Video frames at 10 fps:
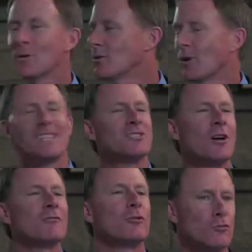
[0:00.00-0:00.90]
No, it's
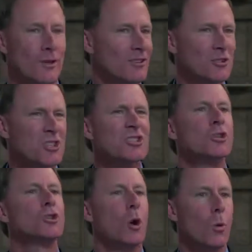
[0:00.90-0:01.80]
not for real. Just
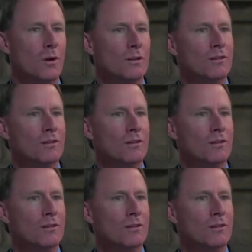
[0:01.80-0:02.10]
a joke.